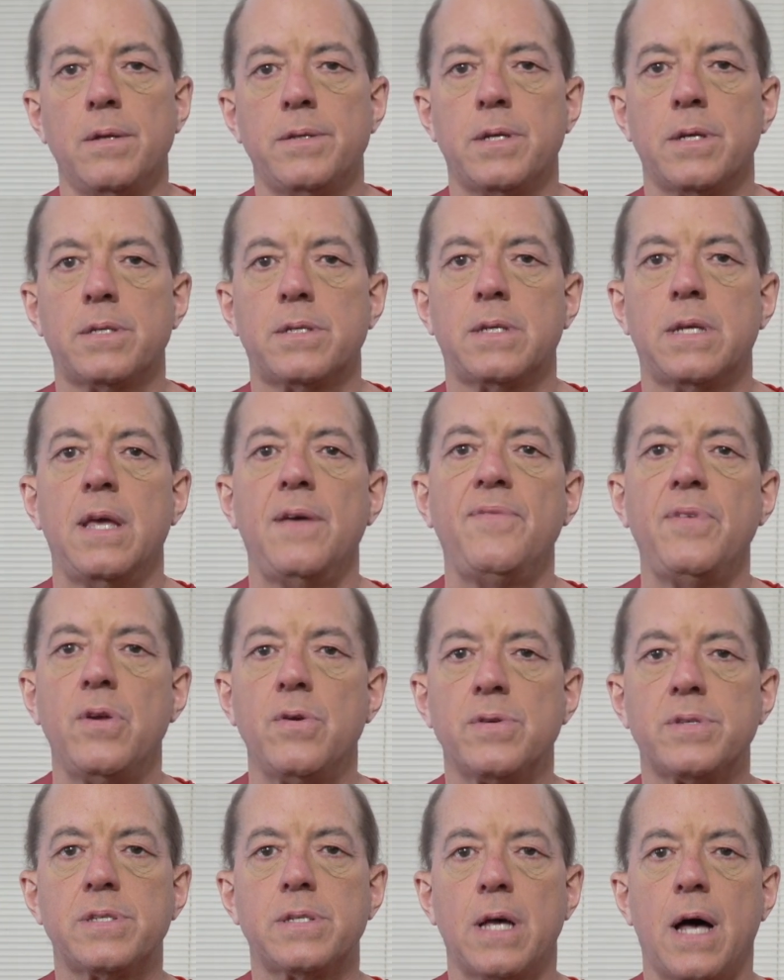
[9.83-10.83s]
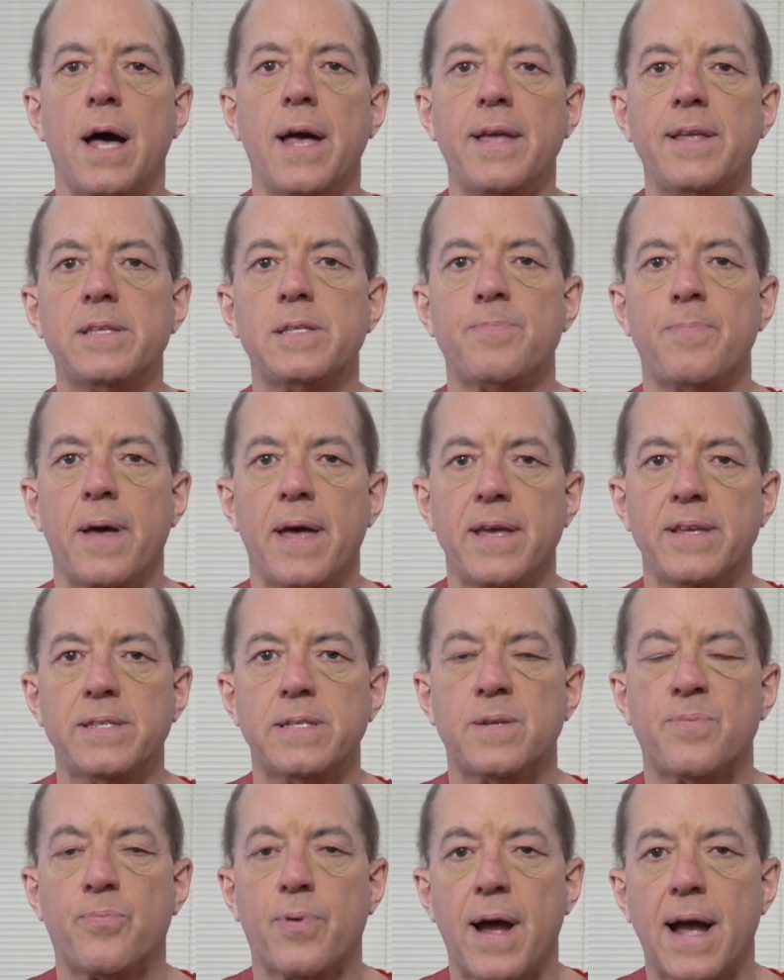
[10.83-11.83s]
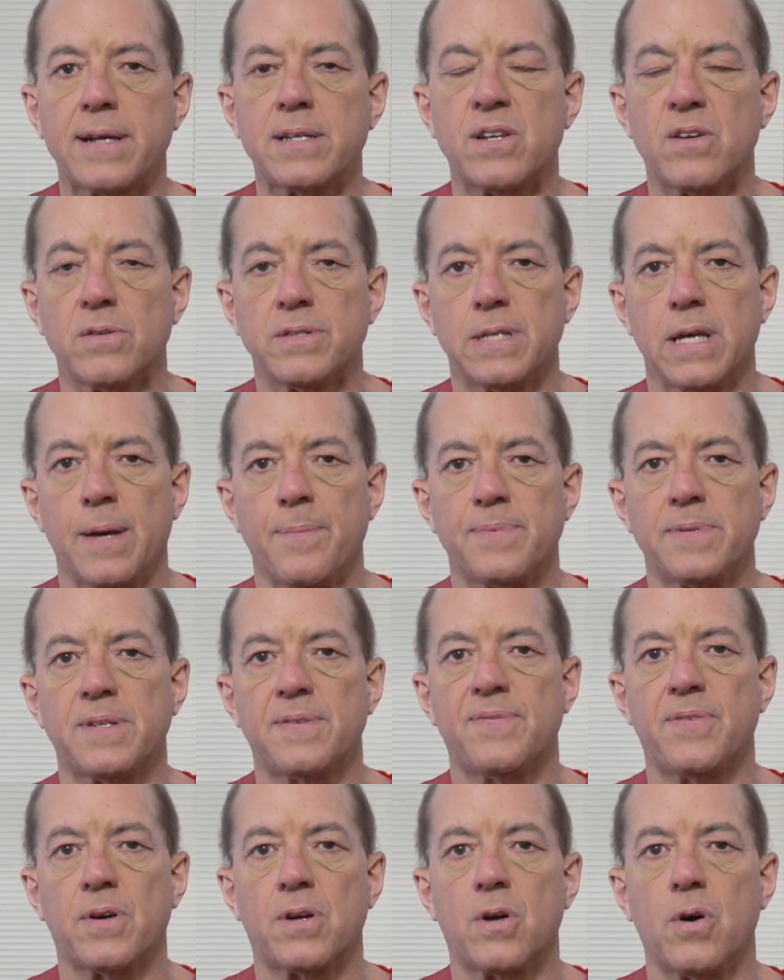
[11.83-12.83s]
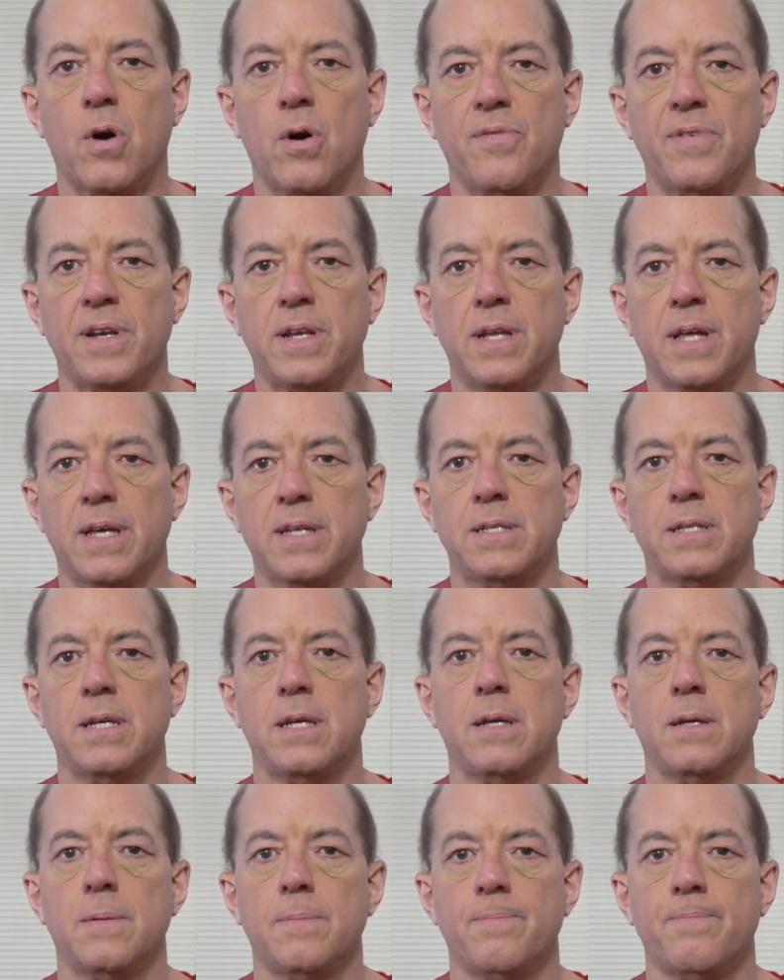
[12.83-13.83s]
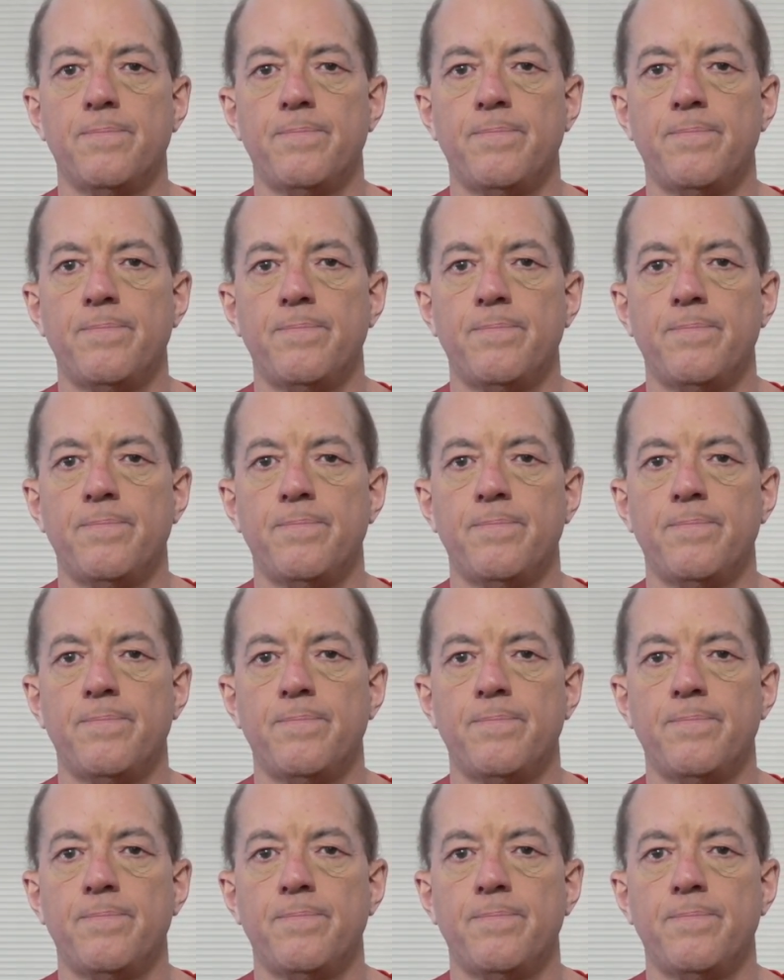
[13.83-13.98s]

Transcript: to give you science-based practical tips for COVID-19.